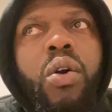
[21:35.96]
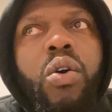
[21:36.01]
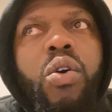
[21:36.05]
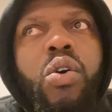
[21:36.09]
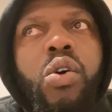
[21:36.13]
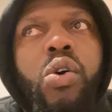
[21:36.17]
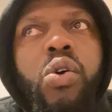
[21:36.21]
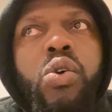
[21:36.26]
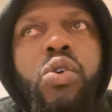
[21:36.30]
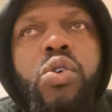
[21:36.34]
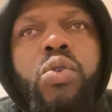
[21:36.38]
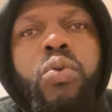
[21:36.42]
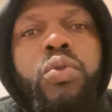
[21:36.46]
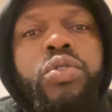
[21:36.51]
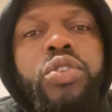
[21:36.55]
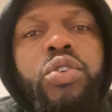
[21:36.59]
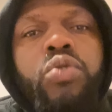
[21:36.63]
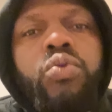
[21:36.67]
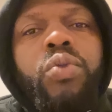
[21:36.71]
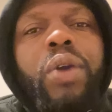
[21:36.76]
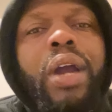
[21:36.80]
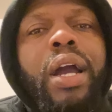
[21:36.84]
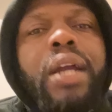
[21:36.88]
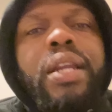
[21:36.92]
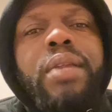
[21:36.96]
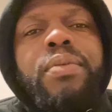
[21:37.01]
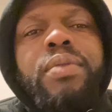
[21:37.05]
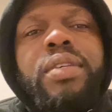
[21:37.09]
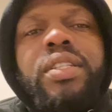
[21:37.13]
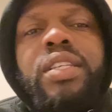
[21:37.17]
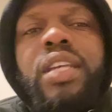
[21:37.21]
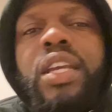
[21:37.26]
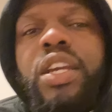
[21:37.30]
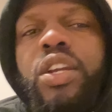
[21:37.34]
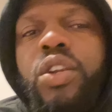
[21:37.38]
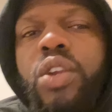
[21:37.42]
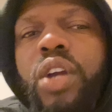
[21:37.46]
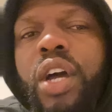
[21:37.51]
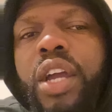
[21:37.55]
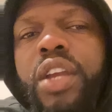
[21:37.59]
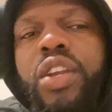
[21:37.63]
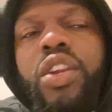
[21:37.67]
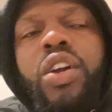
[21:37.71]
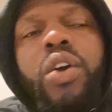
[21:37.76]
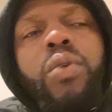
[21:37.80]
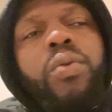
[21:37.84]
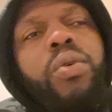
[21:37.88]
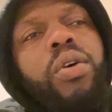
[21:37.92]
who was around him to say, you know, you
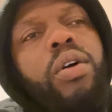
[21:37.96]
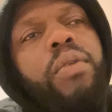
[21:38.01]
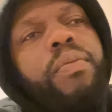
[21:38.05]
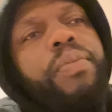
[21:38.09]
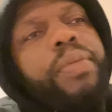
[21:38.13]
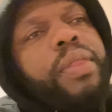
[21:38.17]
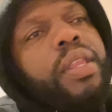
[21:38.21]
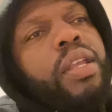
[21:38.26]
know what,